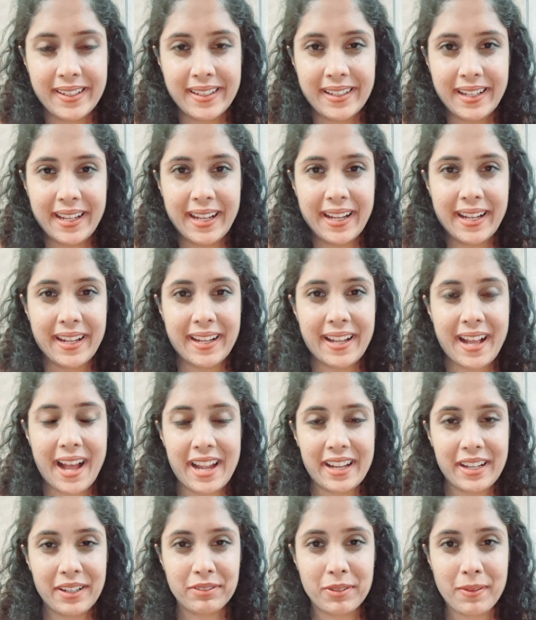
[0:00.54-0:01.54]
Hey, hi
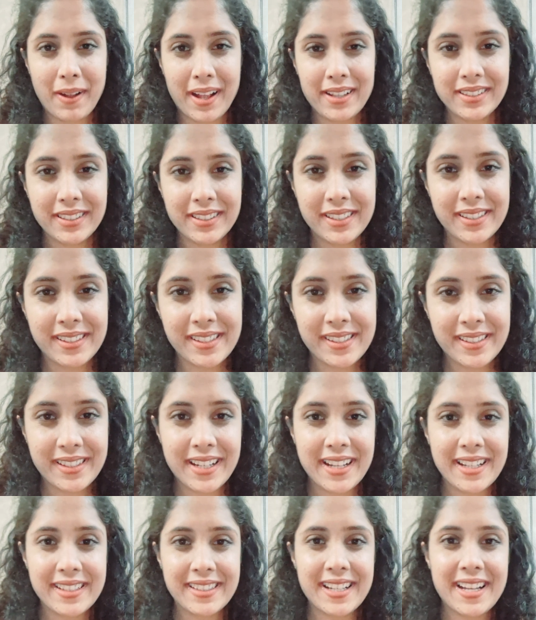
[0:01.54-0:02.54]
everyone. This is
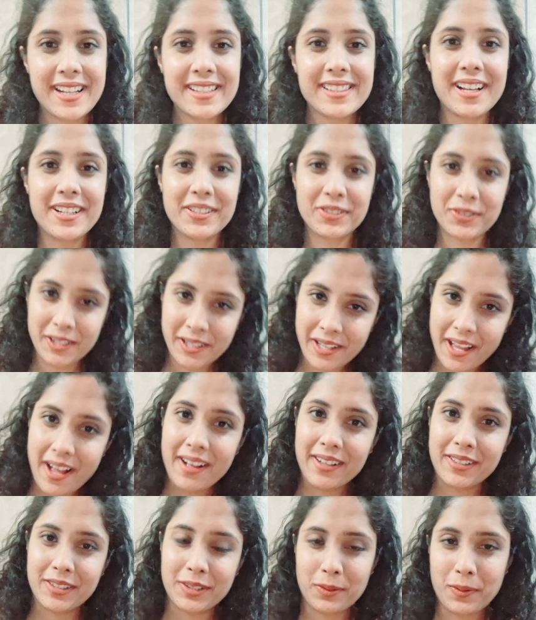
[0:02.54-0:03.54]
CACS Harshita
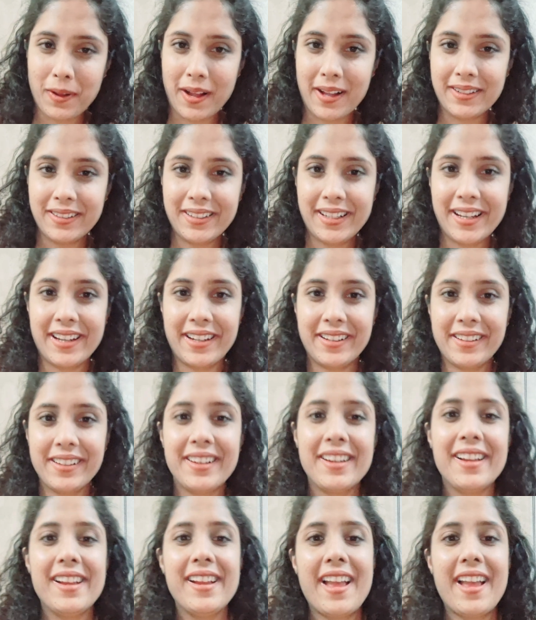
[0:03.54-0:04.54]
Agrawal here,
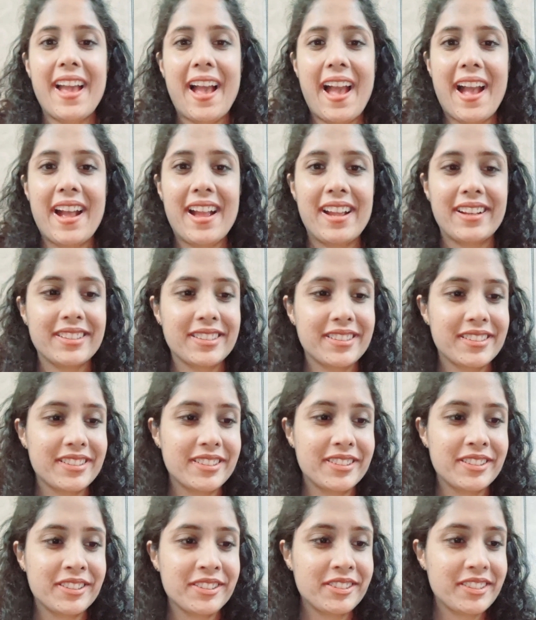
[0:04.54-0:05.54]
and
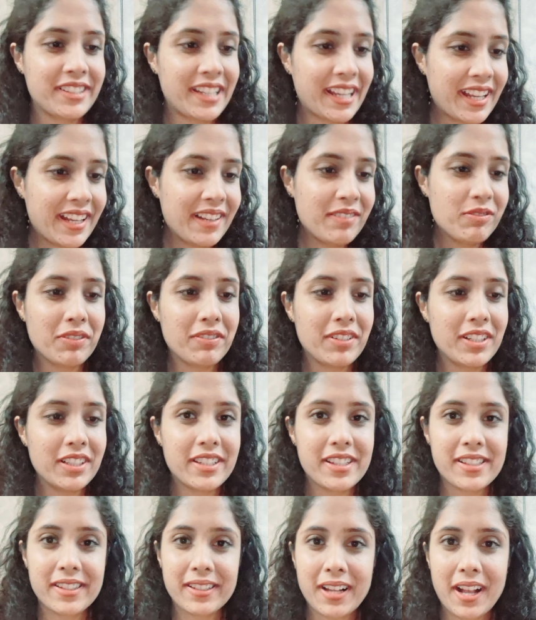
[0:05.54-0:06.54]
today we will
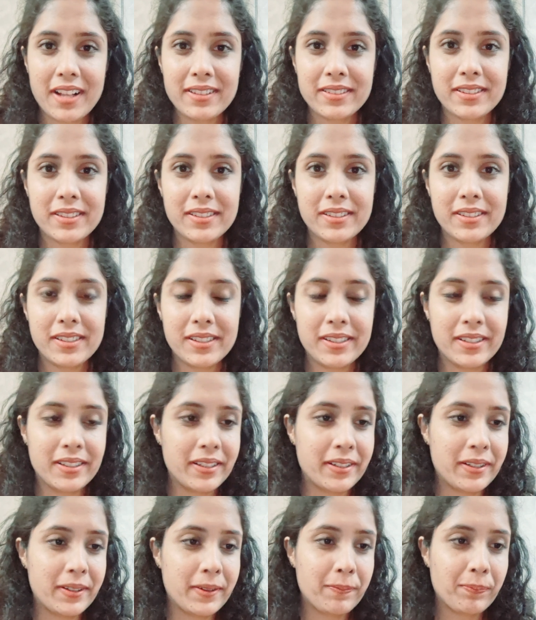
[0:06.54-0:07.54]
discuss
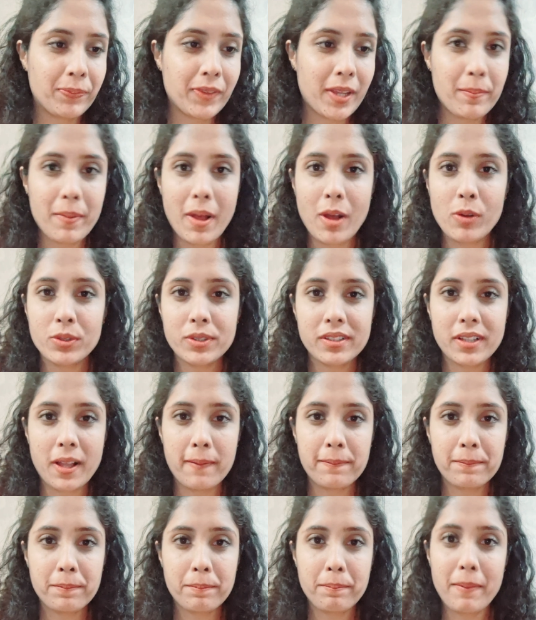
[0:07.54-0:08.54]
about
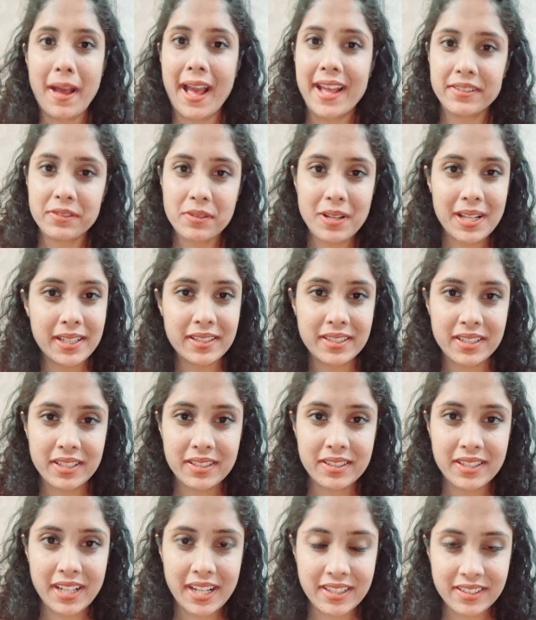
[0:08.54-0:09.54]
some PAN related
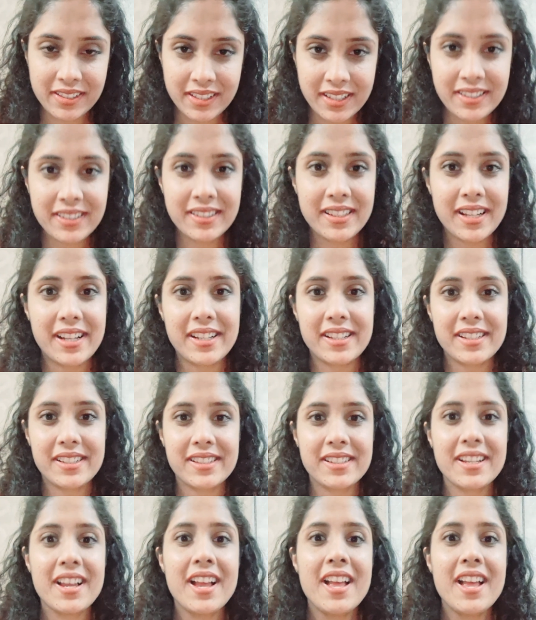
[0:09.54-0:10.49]
changes in